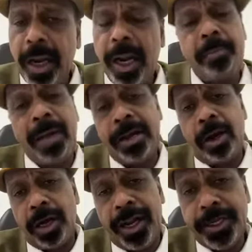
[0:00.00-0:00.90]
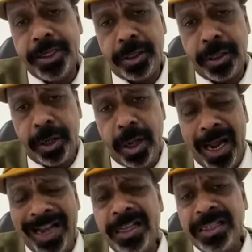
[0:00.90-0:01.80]
in my knowledge,
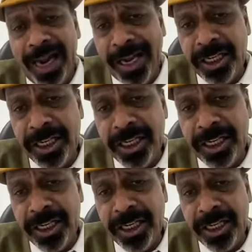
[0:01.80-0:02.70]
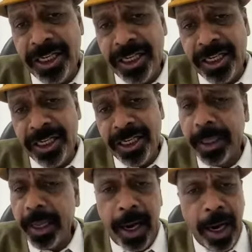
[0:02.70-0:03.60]
and the science speaks,
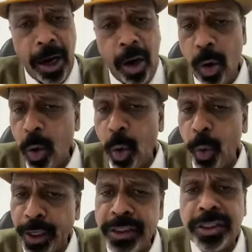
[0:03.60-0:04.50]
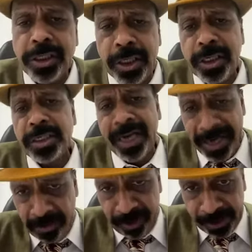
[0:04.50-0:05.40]
there are no instant side
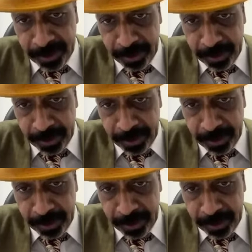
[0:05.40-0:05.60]
effects